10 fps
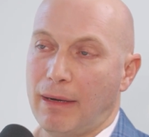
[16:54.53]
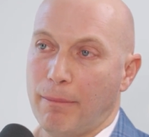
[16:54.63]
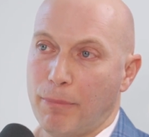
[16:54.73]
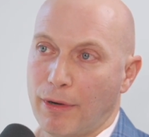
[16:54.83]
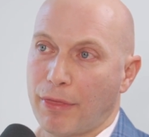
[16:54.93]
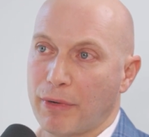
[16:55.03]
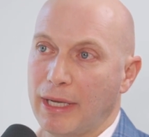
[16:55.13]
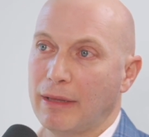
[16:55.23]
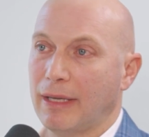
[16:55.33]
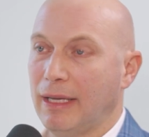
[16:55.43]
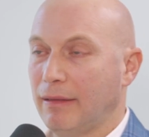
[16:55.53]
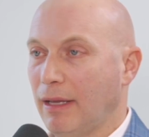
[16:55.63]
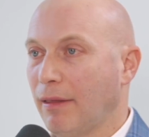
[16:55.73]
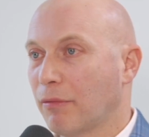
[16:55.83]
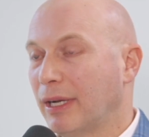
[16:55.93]
birth rate and
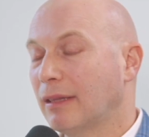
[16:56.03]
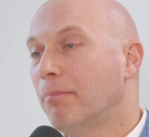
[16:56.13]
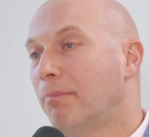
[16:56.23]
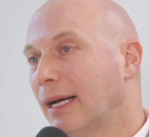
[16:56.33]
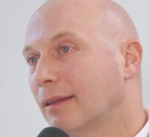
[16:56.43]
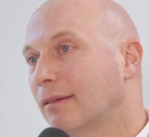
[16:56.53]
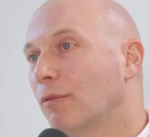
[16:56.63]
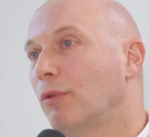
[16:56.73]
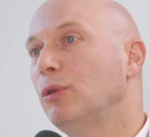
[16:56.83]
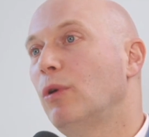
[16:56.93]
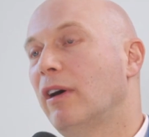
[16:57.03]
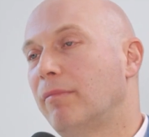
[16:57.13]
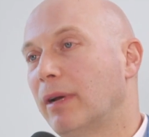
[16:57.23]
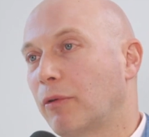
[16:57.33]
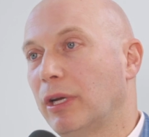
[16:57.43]
death rate, but we do
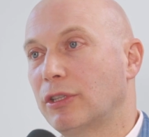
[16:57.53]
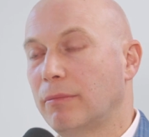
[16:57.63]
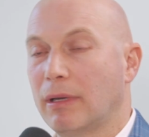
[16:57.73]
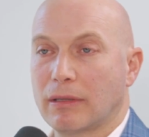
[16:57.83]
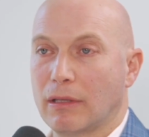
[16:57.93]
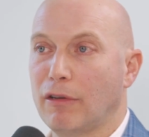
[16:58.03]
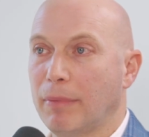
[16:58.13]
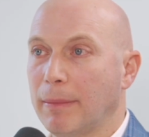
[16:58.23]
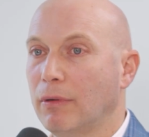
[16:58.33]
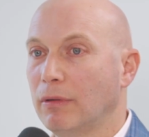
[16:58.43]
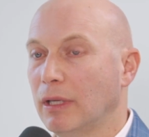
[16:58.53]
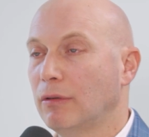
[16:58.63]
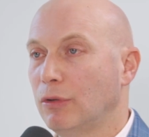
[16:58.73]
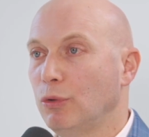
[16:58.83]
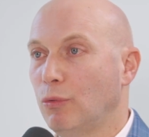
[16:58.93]
have migration because a lot of people that
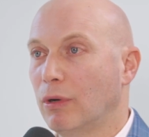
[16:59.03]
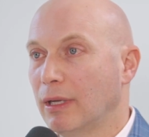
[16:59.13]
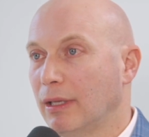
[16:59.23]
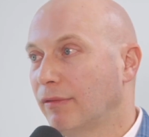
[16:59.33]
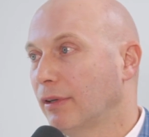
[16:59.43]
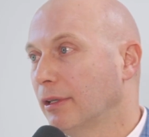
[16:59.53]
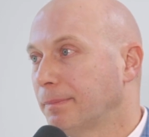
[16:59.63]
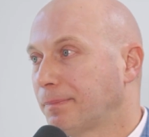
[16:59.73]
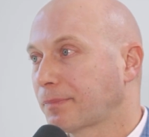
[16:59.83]
do want to live here,